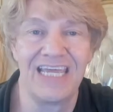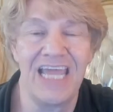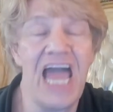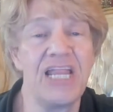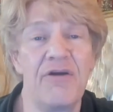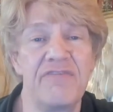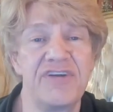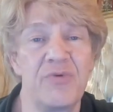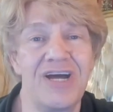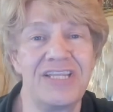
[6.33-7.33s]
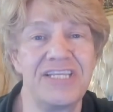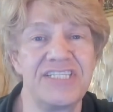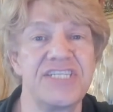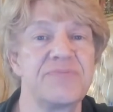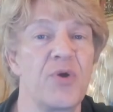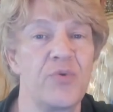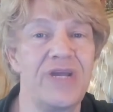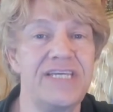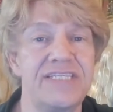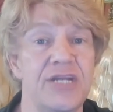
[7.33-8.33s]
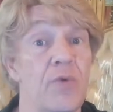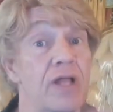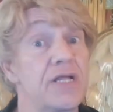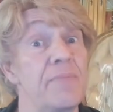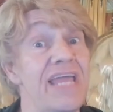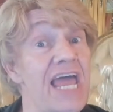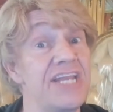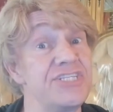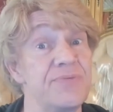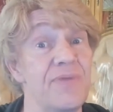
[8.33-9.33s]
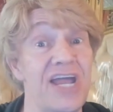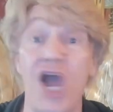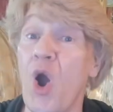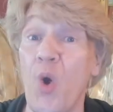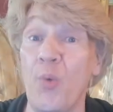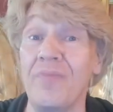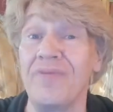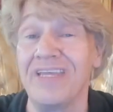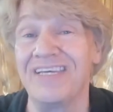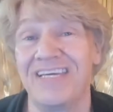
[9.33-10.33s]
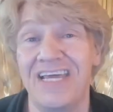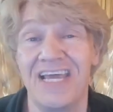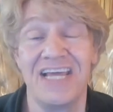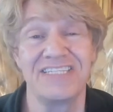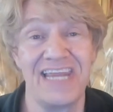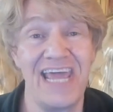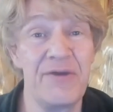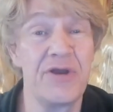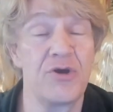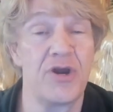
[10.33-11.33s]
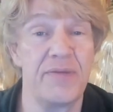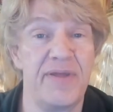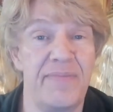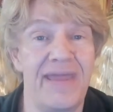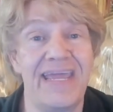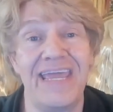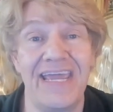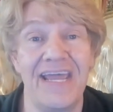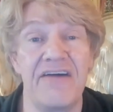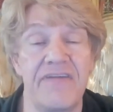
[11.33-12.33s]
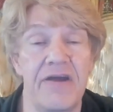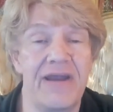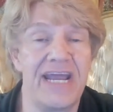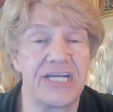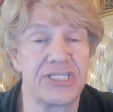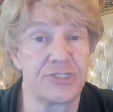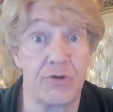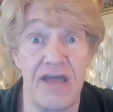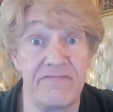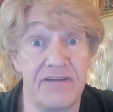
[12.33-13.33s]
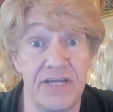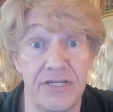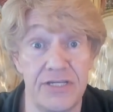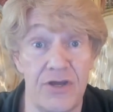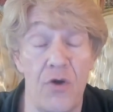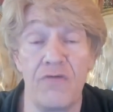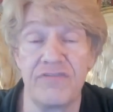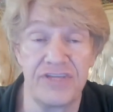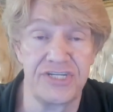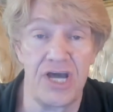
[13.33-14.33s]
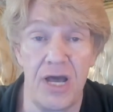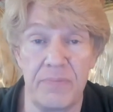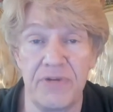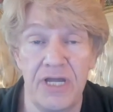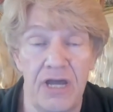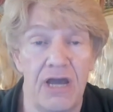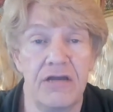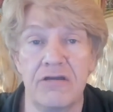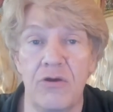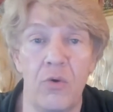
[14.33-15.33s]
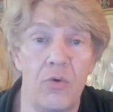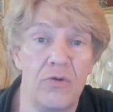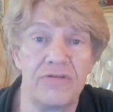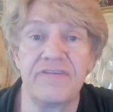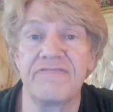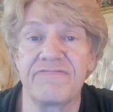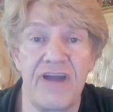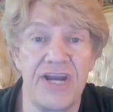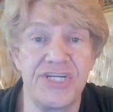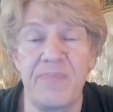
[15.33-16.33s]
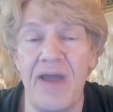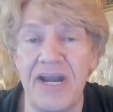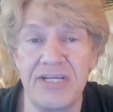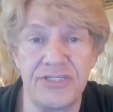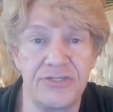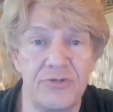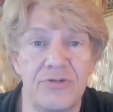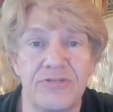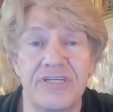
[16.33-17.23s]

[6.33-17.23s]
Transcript: Hello everyone, this is Maurice and welcome again to my home. Today we are going to be making a very extravagant, over-the-top, gold French pedestaled